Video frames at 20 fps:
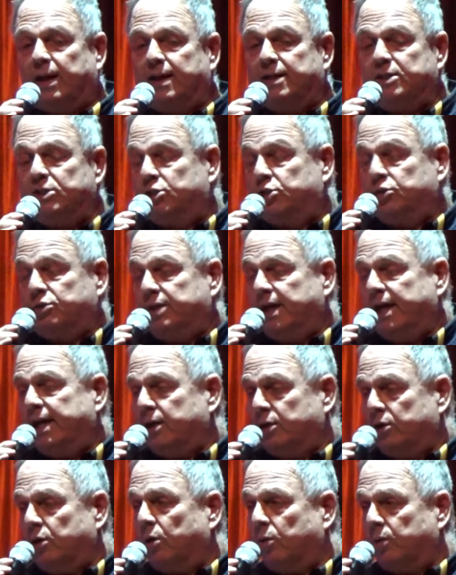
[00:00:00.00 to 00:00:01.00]
And
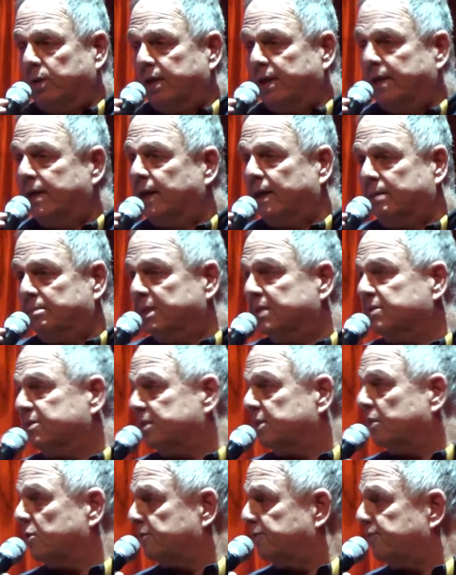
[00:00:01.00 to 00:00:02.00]
today, you know, Yigal Amir
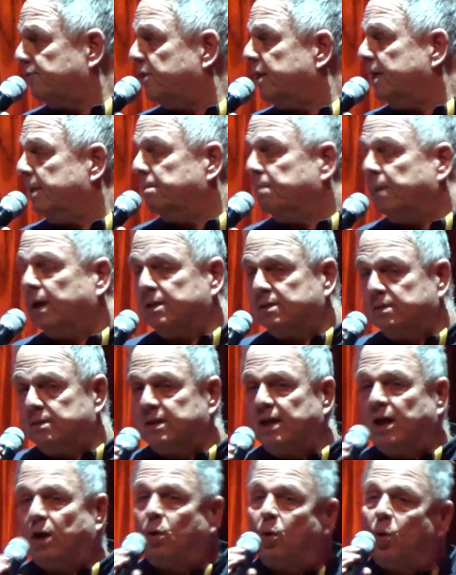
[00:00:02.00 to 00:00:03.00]
is not free, but
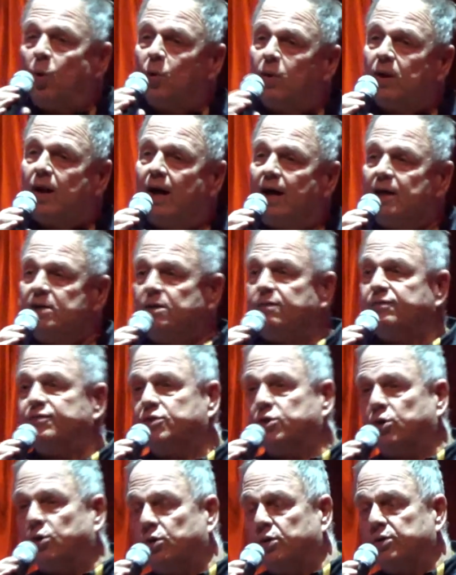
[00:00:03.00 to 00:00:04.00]
there are all kind
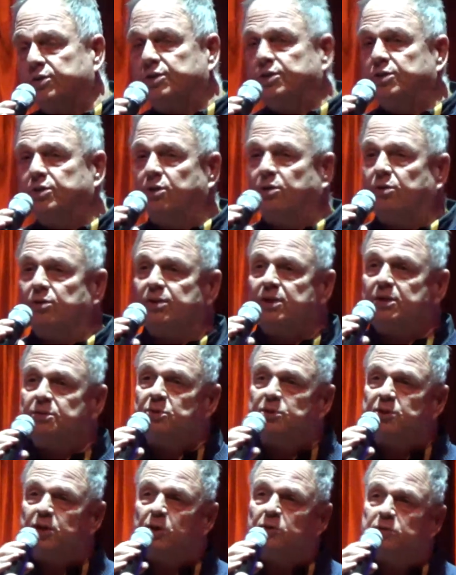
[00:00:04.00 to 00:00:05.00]
of talks, you know, it
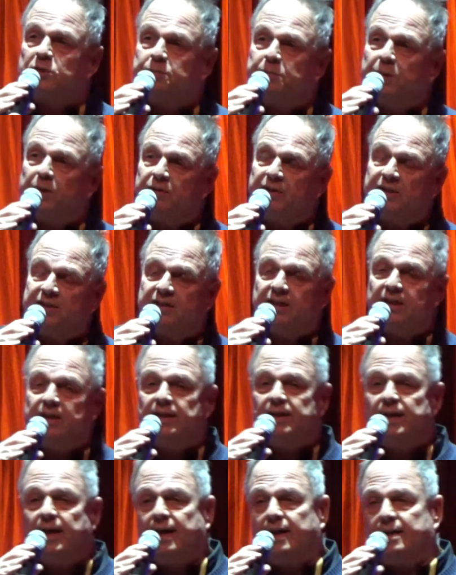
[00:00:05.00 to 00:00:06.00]
was a
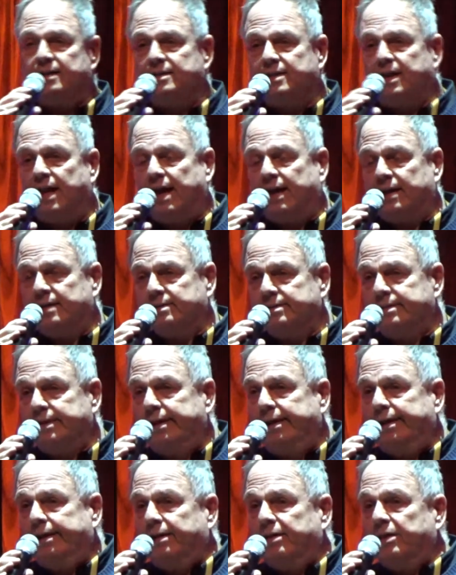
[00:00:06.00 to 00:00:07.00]
conspiracy and
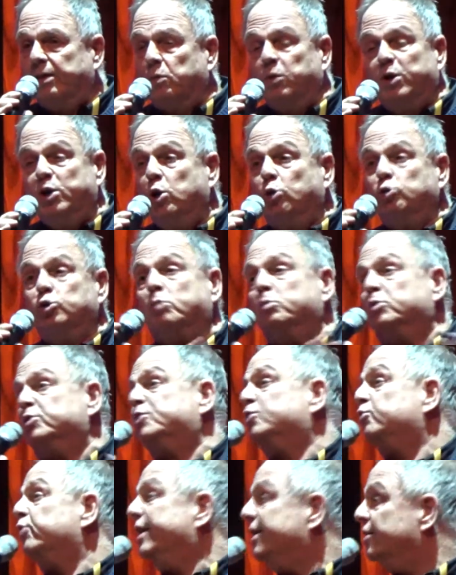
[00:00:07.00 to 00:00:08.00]
there were no
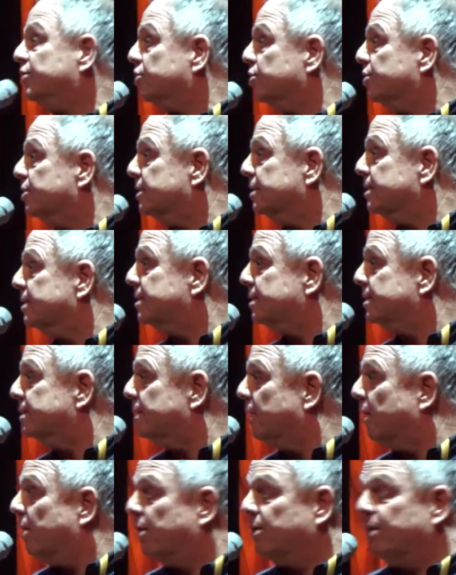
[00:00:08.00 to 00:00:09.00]
demonstrations,
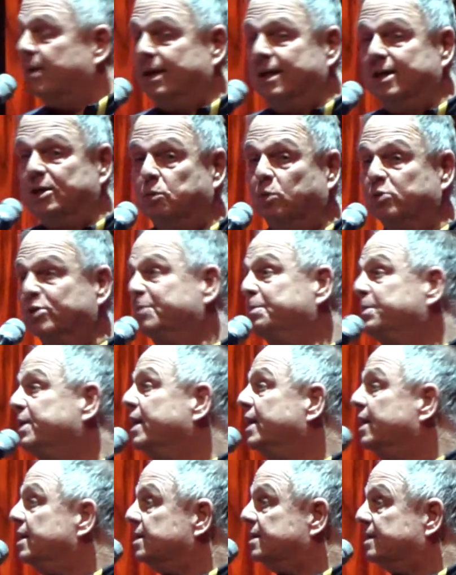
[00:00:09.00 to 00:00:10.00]
you know, and it wasn't,
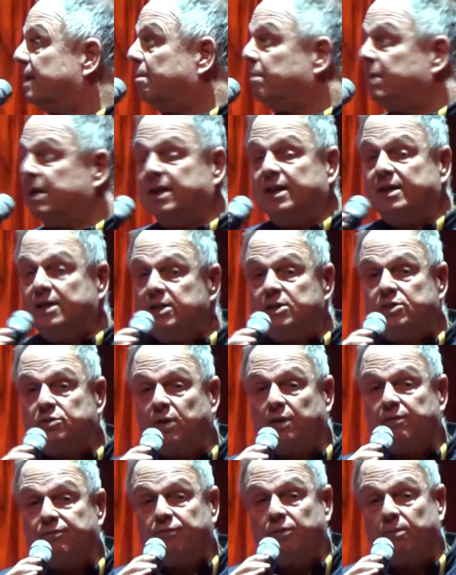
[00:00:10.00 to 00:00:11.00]
somebody in
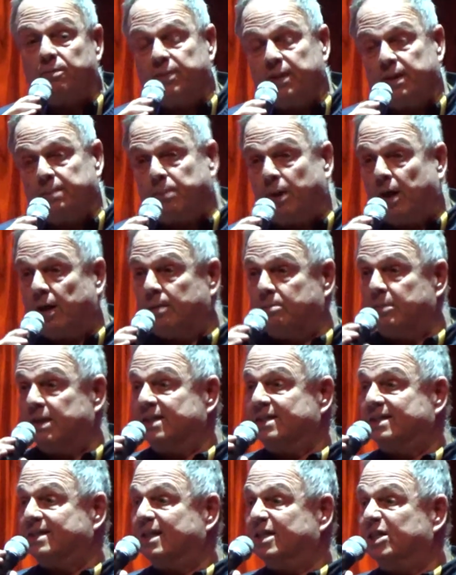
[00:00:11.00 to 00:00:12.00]
Israel from the
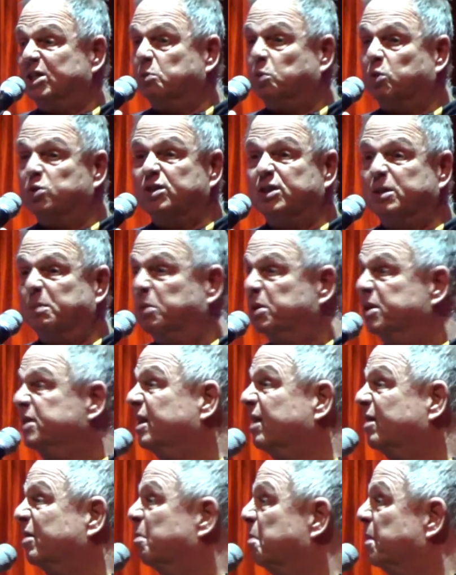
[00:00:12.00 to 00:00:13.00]
parliament said it wasn't a
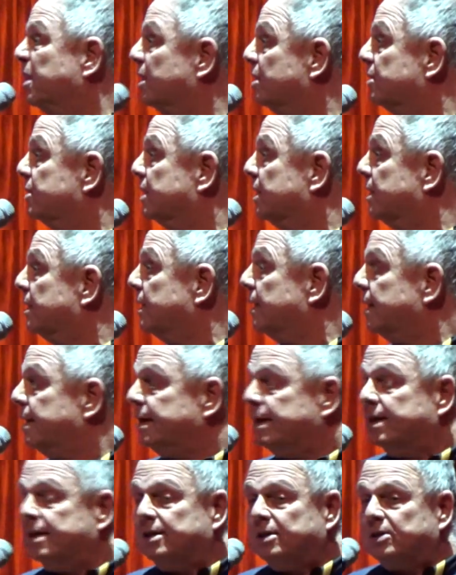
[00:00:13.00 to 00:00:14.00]
political murder.
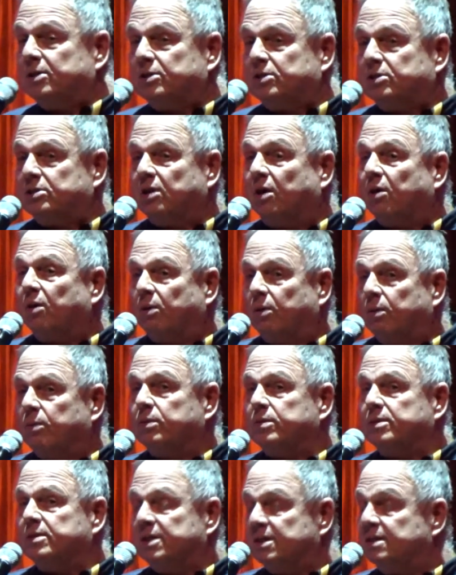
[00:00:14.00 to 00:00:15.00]

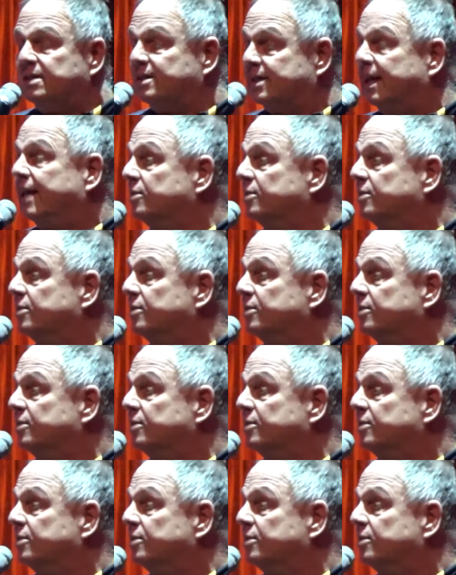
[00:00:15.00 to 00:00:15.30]
So this is